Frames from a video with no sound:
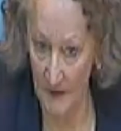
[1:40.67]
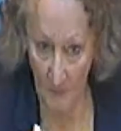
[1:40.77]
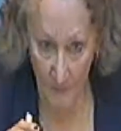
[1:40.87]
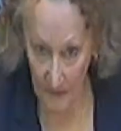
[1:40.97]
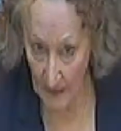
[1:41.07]

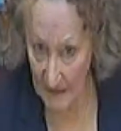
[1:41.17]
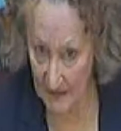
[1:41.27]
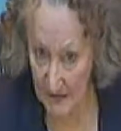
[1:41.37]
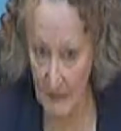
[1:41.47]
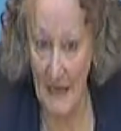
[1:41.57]
plumbing
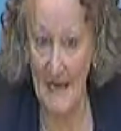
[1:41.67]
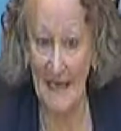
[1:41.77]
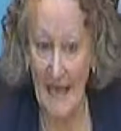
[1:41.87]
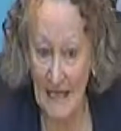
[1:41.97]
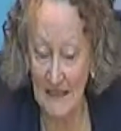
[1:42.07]
supplier,
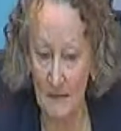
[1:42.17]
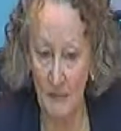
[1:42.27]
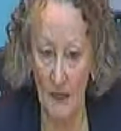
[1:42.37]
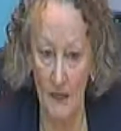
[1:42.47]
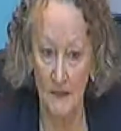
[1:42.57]
gas
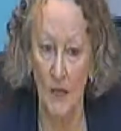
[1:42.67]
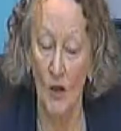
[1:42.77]
suppliers.